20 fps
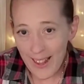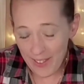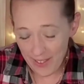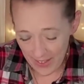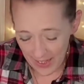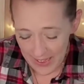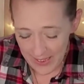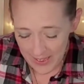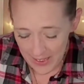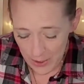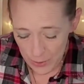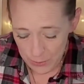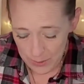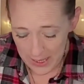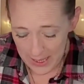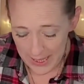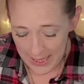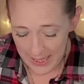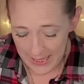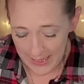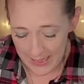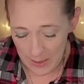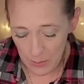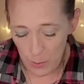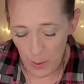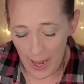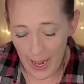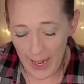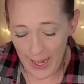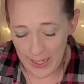this is a really easy
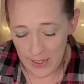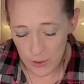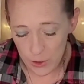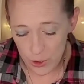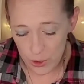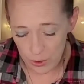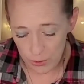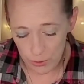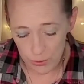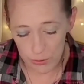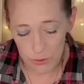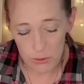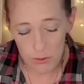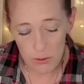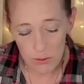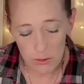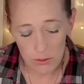way to